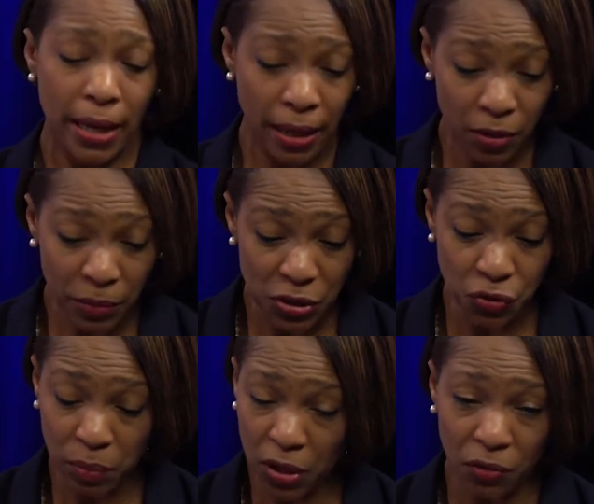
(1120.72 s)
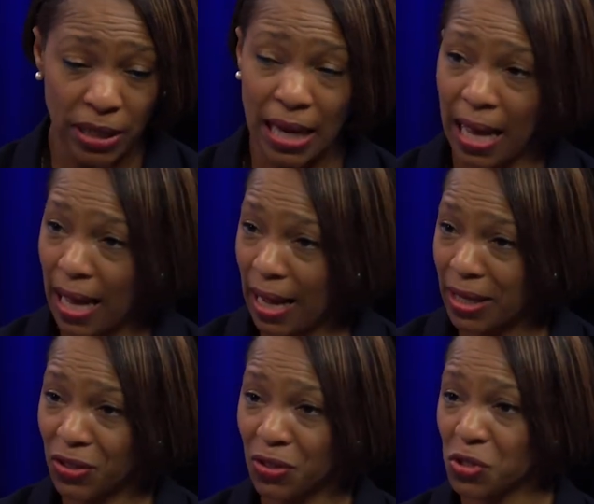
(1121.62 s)
elementary, middle, and high,
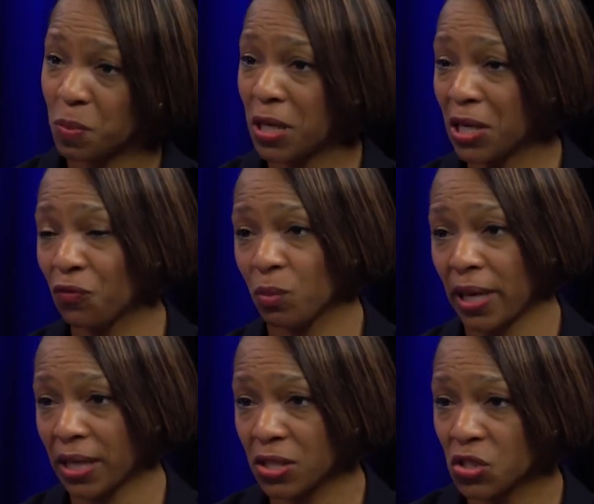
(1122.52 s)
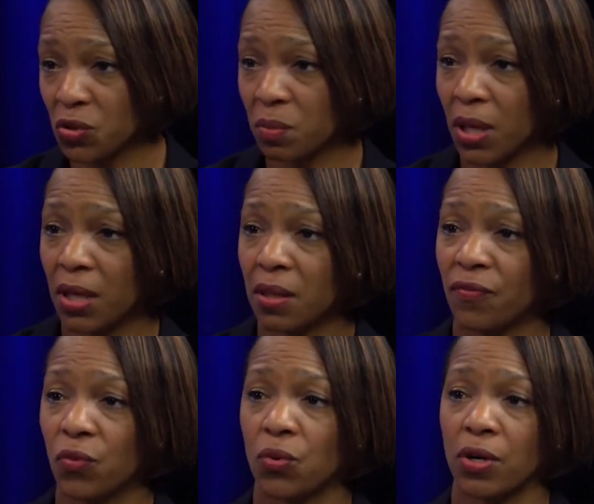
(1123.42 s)
you know, speaking for Black History Month,
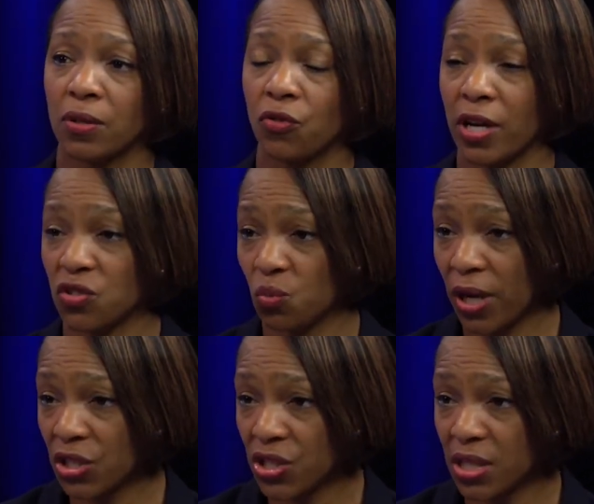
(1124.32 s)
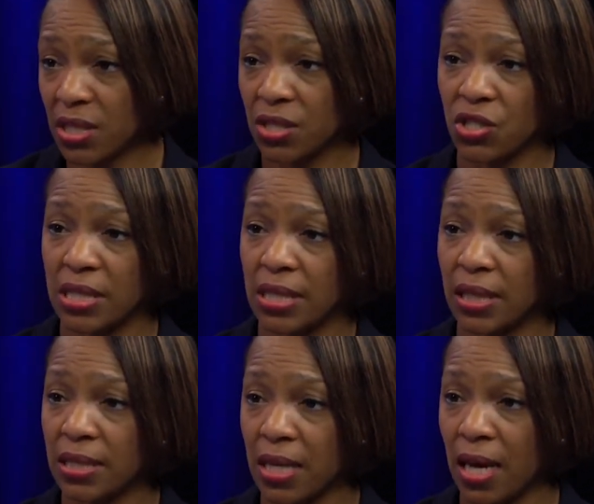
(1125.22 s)
for graduations, and yes. just
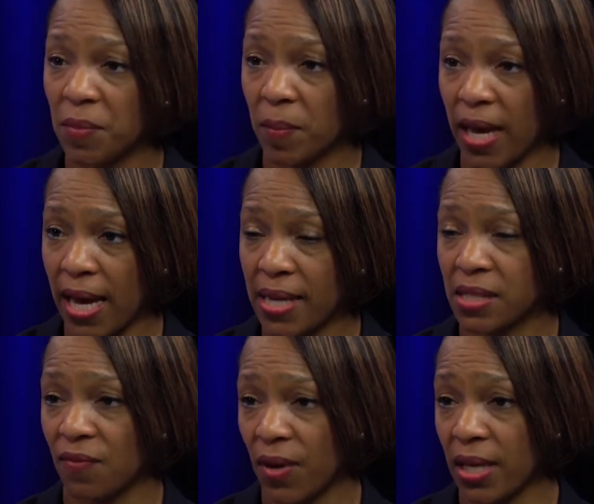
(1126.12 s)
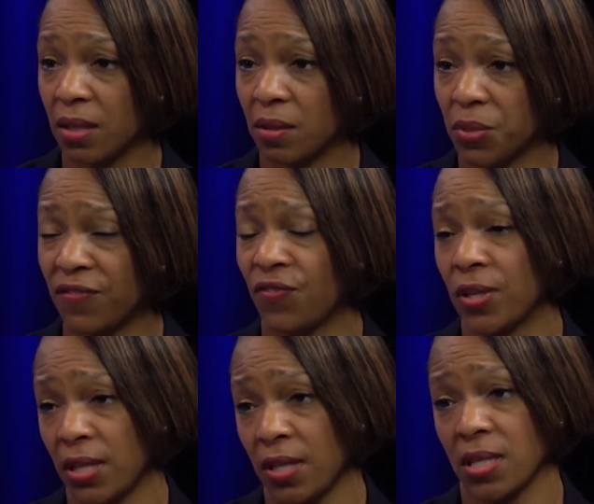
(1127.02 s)
any time I'm asked if I can
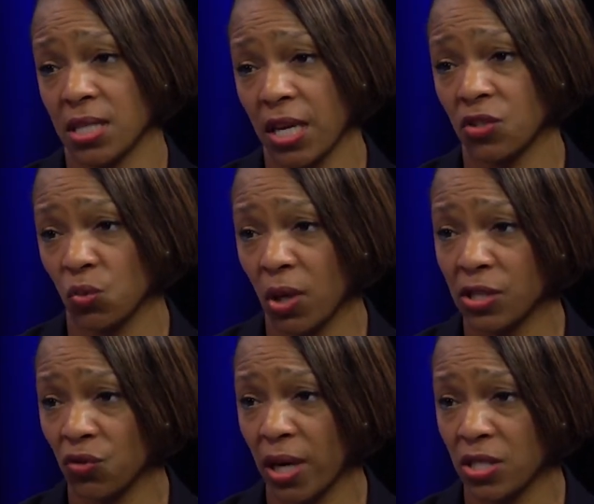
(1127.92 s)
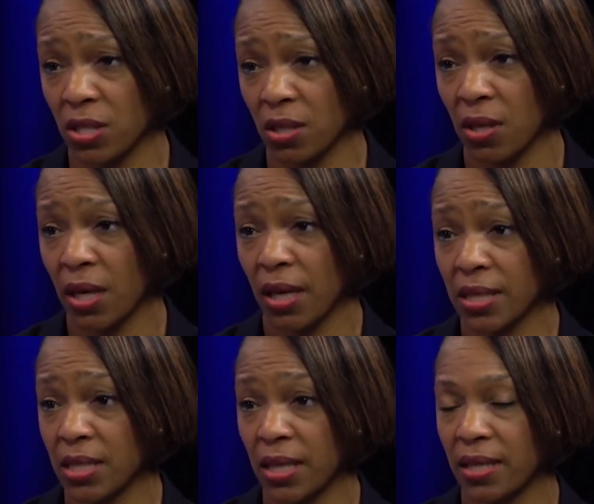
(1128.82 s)
fit it in the schedule, I try to
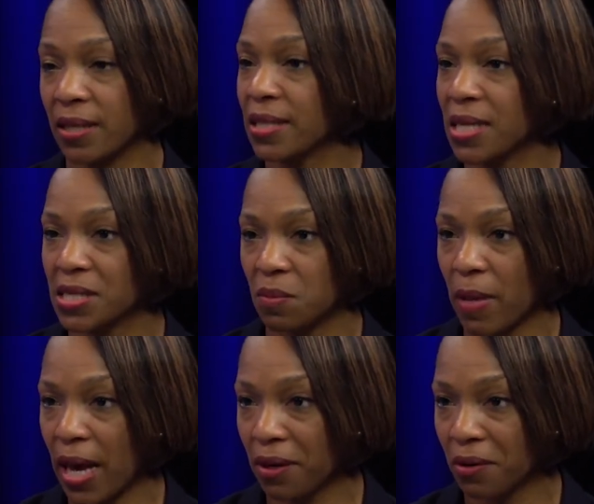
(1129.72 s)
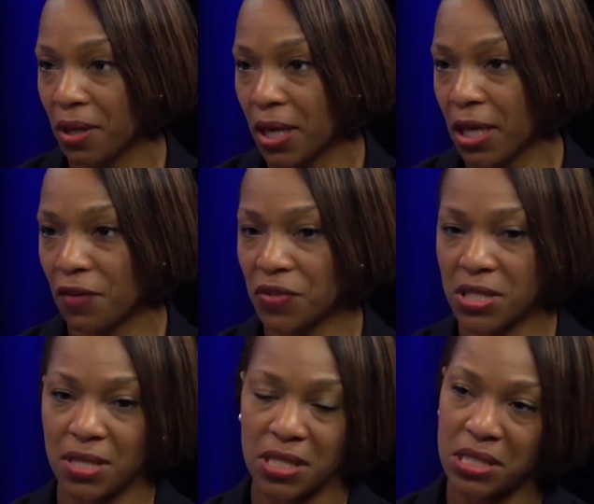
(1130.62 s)
attend. And it doesn't matter if
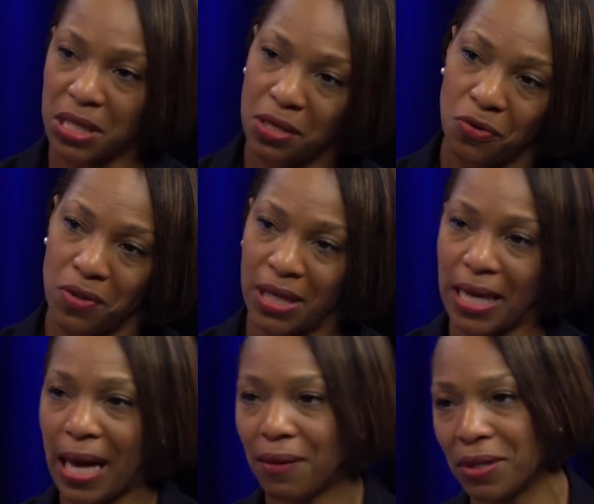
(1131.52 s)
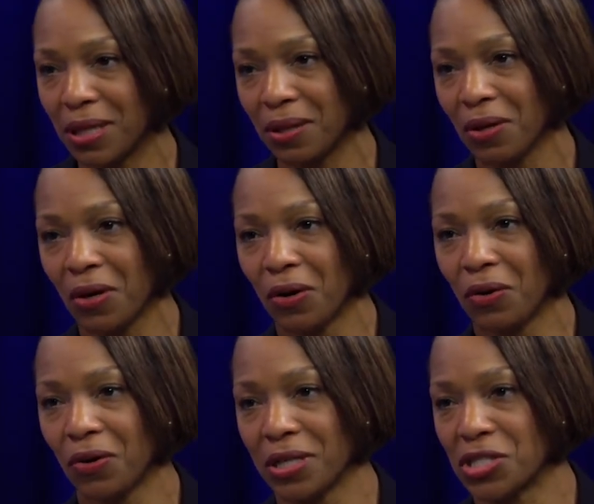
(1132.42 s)
it's in the city or the county
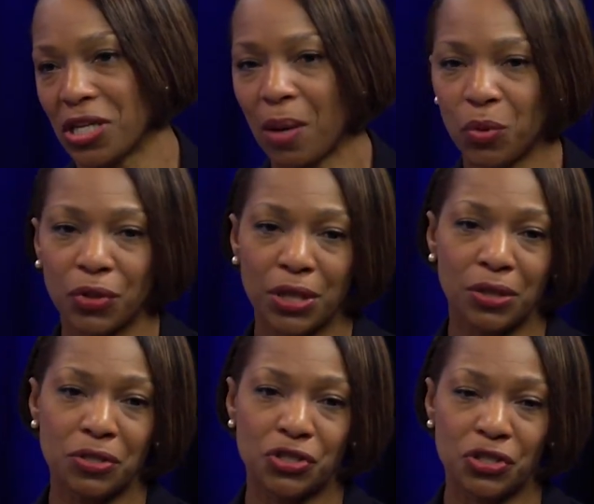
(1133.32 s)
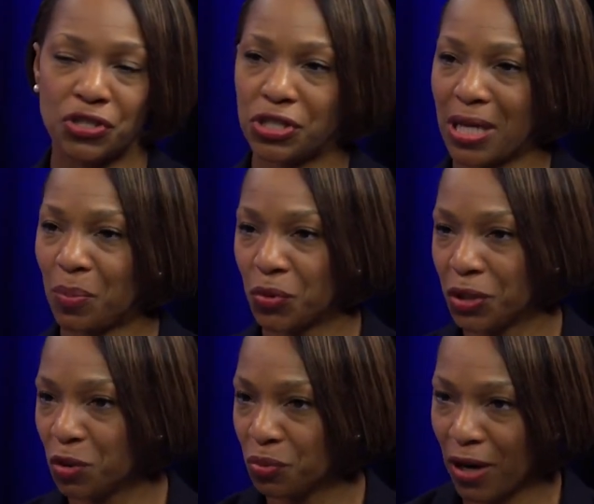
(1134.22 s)
or it's Chapel Hill, the Church of Chapel
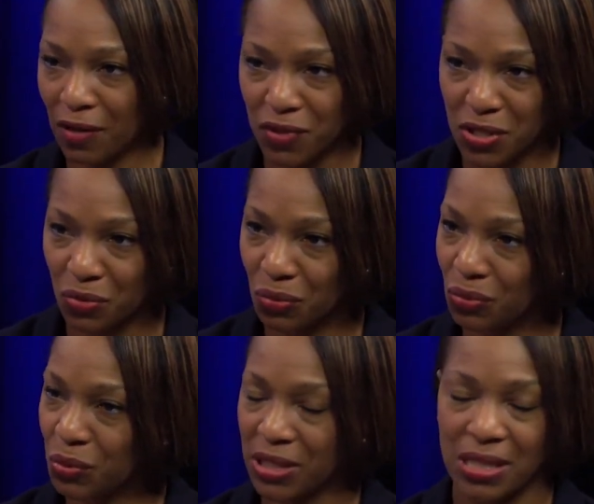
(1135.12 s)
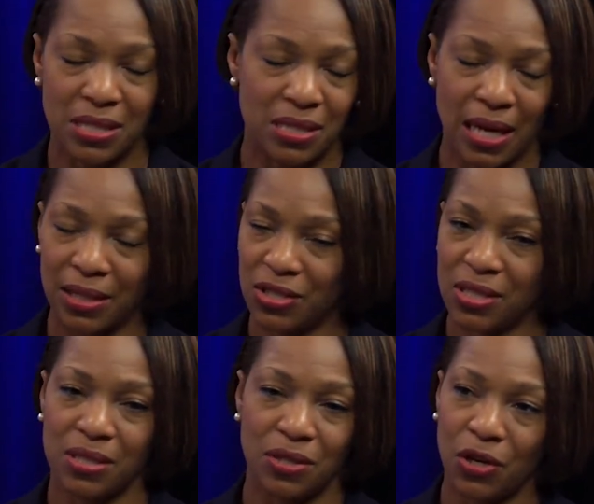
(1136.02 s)
Hill, private school. It doesn't, I
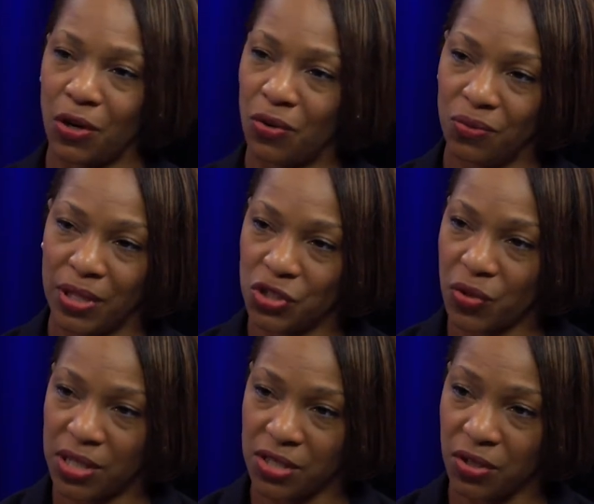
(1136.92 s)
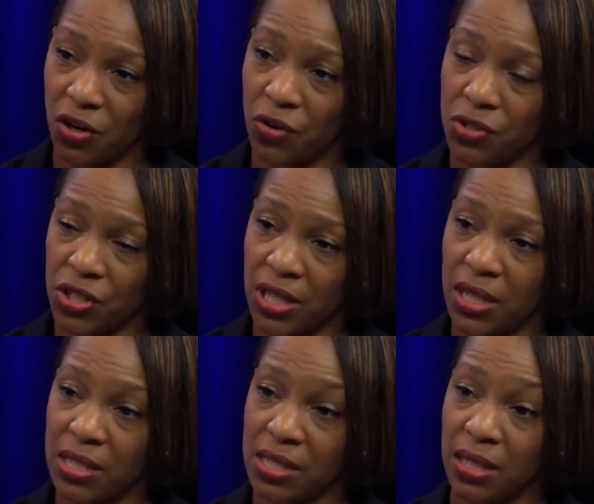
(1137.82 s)
just go and try to encourage
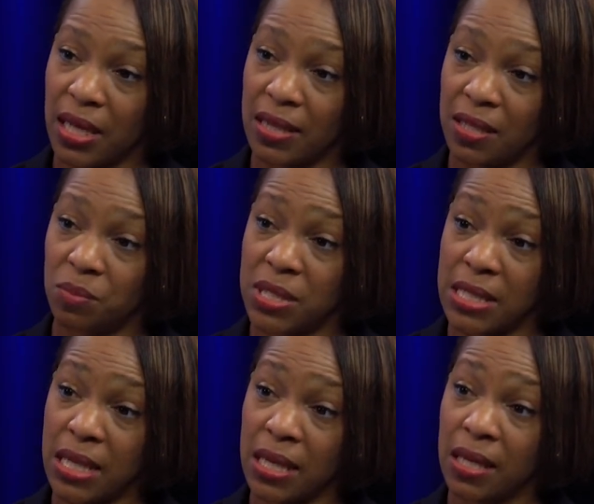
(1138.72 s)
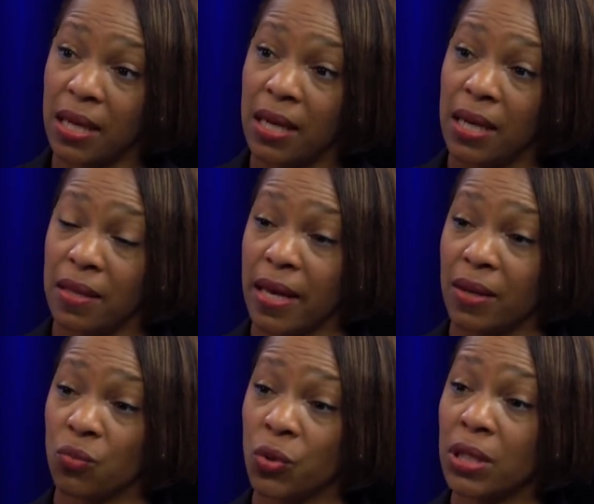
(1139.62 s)
kids to let them see
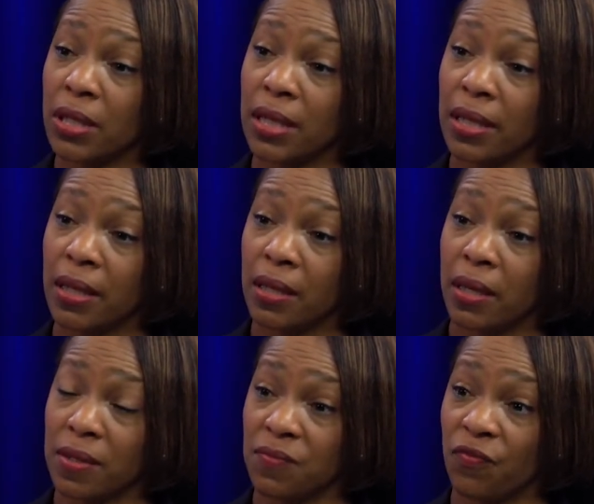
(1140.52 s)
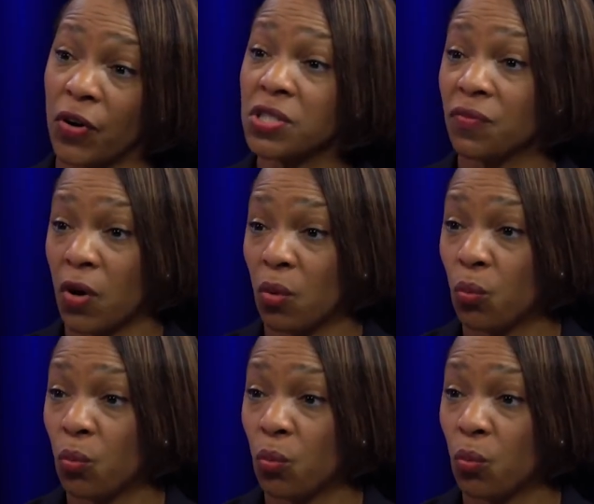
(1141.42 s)
that really, first of all,